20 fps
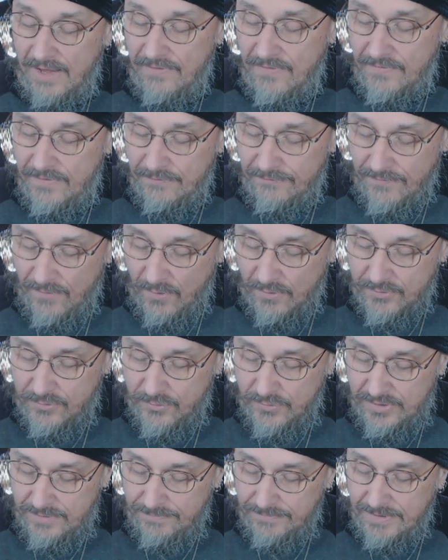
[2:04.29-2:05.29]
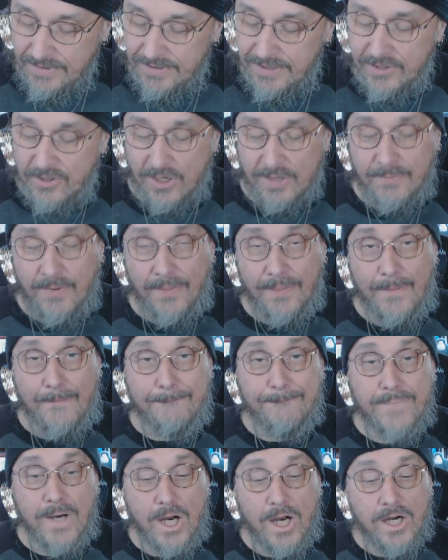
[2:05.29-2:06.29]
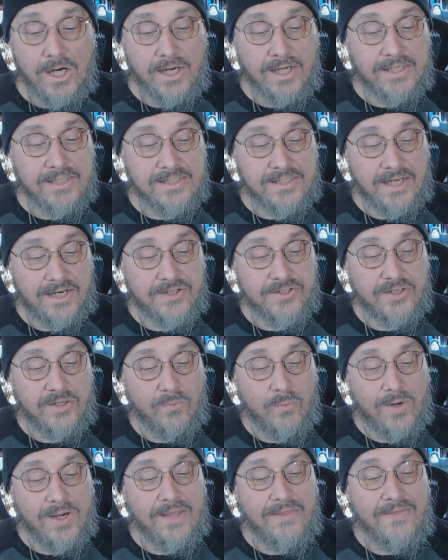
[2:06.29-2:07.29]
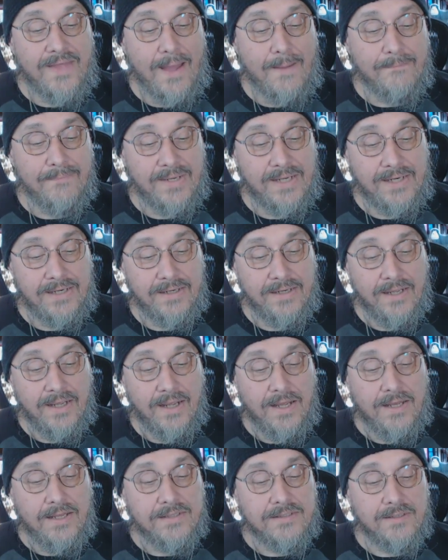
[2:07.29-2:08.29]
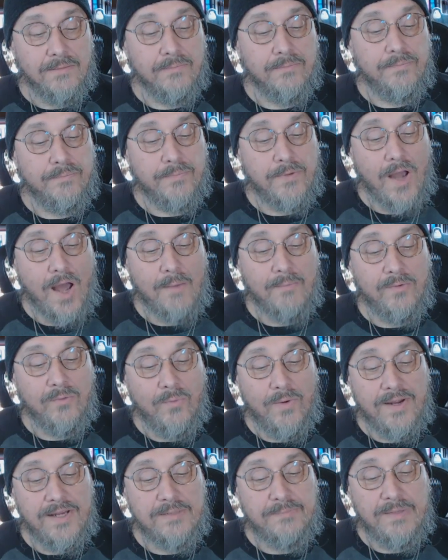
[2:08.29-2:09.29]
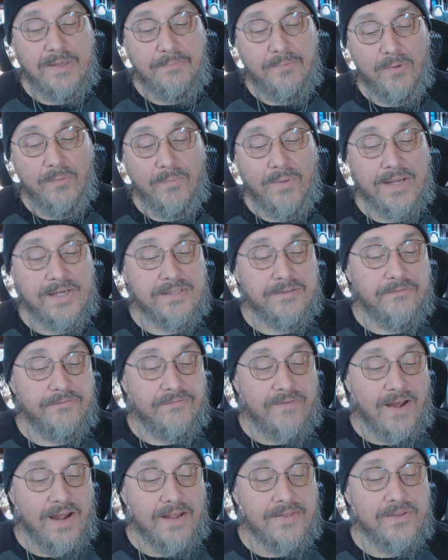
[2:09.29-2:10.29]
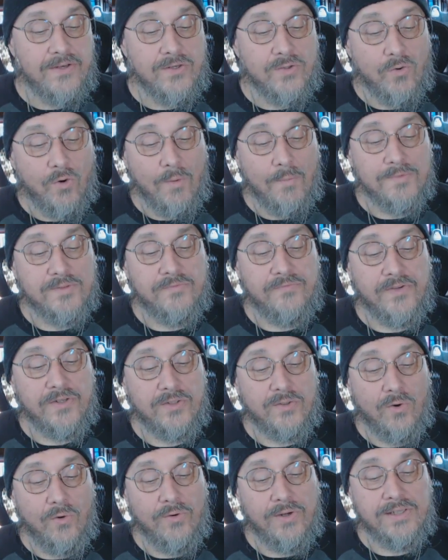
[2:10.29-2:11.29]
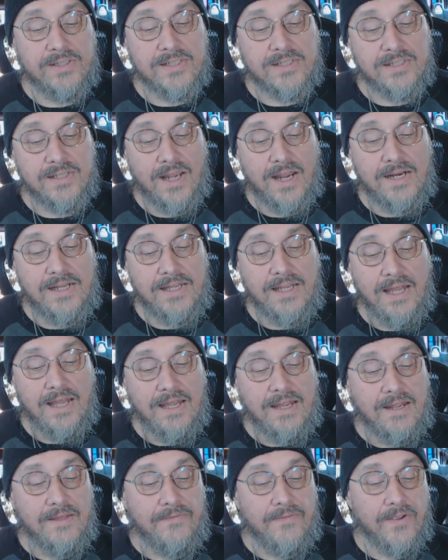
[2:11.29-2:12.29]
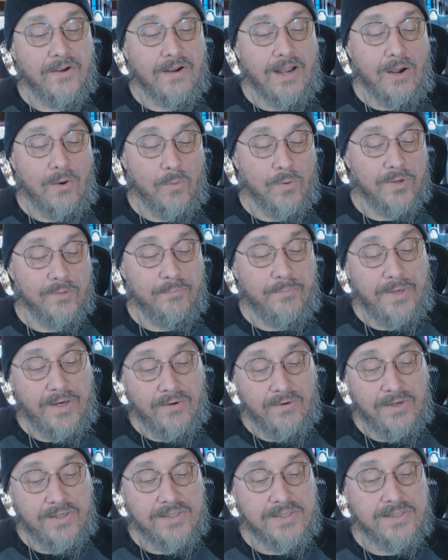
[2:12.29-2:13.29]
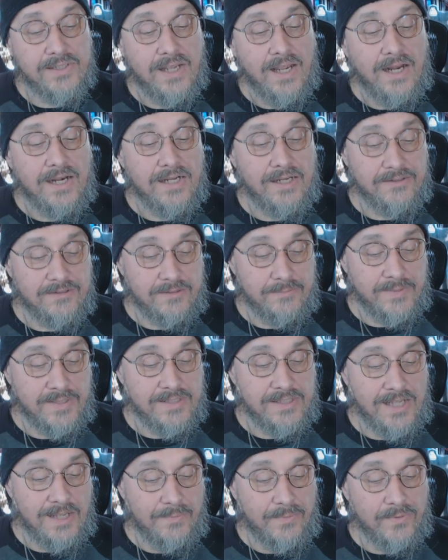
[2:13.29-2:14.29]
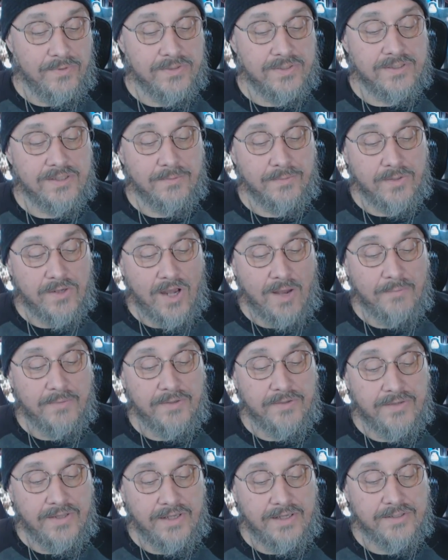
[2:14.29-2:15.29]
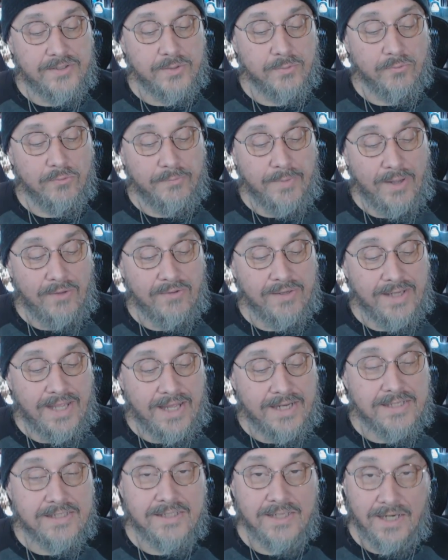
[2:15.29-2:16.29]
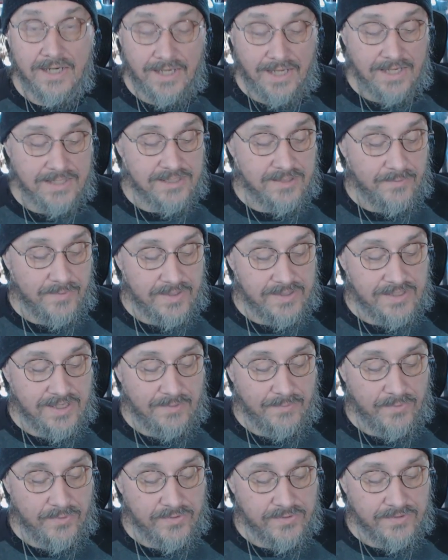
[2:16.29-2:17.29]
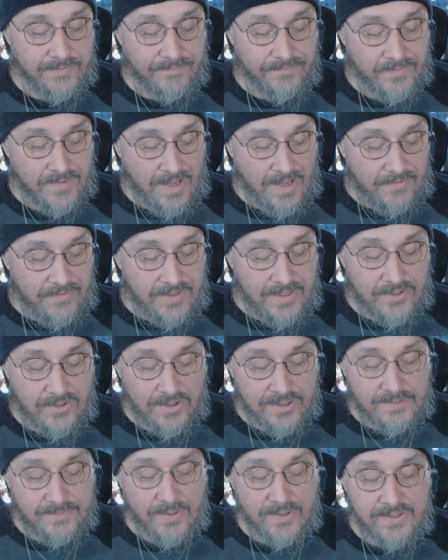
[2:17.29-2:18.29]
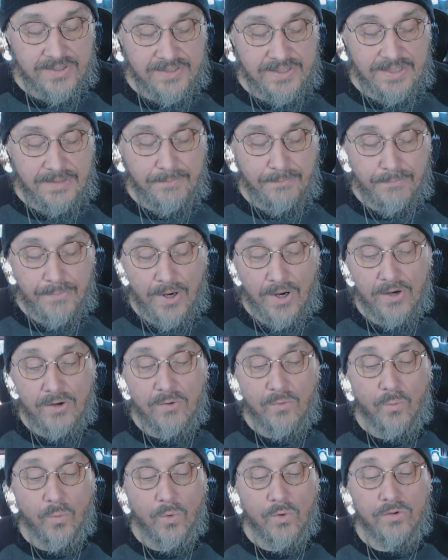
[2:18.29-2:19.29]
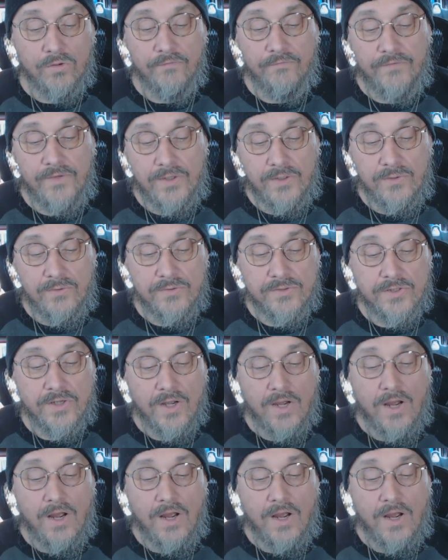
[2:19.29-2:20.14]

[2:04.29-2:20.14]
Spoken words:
Then they talk about the punk section, and what can that mean? Some common ways people might defy the norms of Victorian society in their outward appearance. They give some examples, some common things to rebel against, and again, some examples. Then it talks about steampunk worldviews.